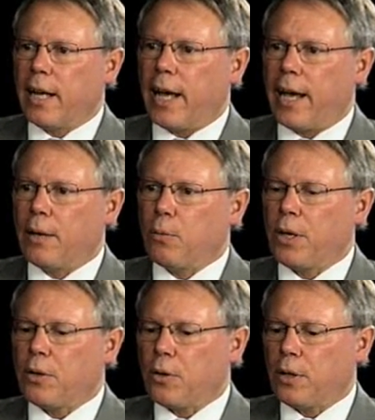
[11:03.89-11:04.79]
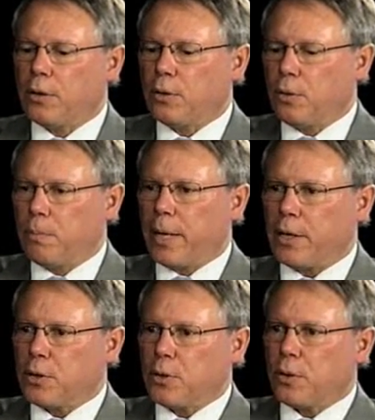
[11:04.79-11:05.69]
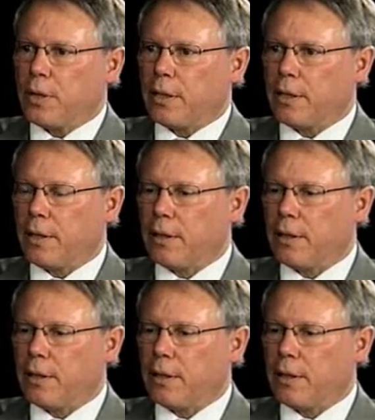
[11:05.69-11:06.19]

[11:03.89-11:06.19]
And we are going to make sure that